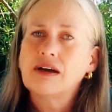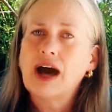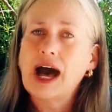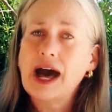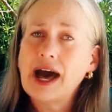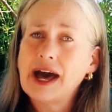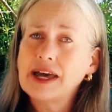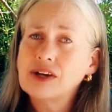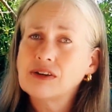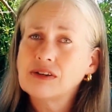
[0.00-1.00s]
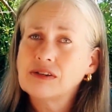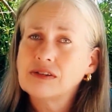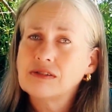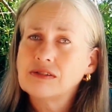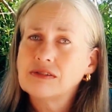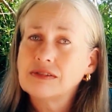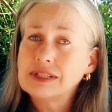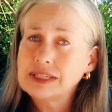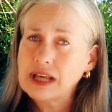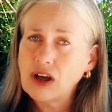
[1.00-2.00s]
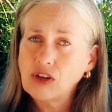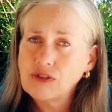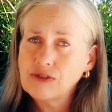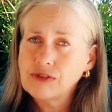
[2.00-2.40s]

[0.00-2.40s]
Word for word: higher self